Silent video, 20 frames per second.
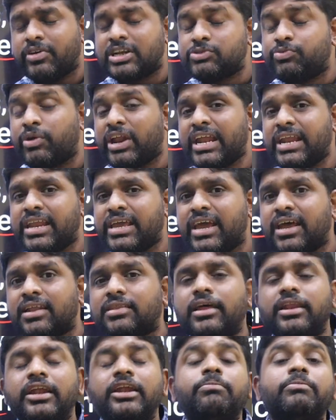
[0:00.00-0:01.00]
if it's very
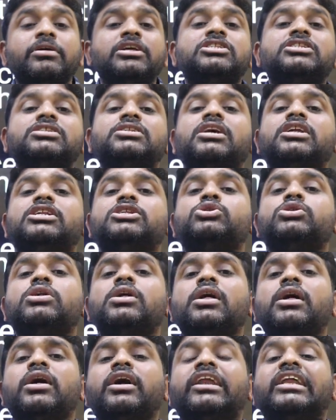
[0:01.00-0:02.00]
near, then it means
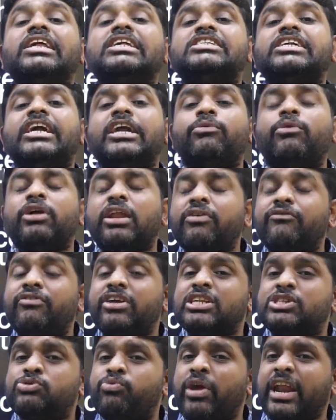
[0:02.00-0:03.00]
it's recent one.
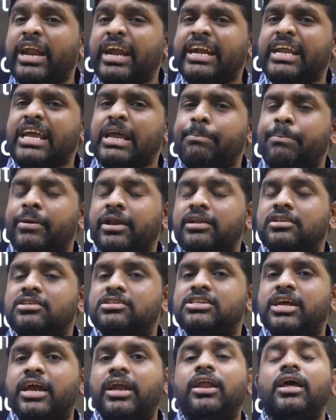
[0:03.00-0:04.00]
If it's very deeper
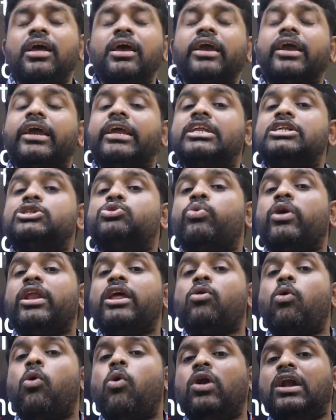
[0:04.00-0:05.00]
inside, it is
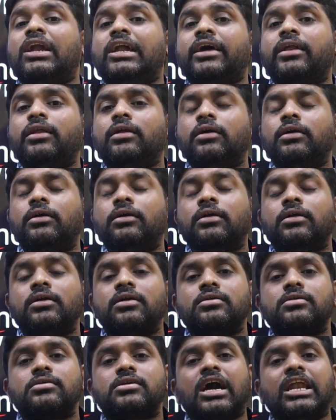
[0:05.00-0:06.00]
very older
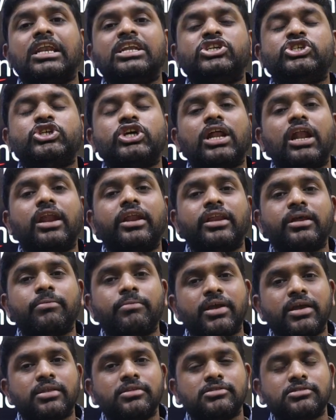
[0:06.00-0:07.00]
cultural
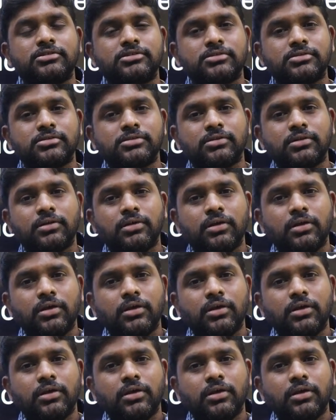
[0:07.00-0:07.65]
remains.